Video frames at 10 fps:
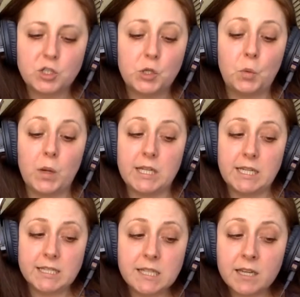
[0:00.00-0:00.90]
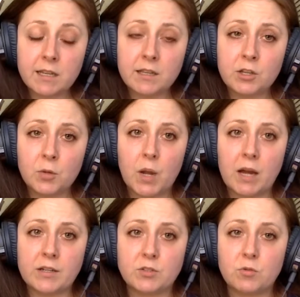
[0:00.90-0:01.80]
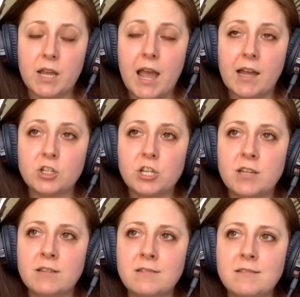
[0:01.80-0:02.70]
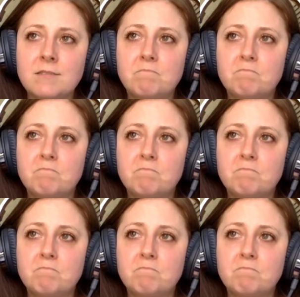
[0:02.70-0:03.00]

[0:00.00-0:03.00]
to witnessing your body's reactions,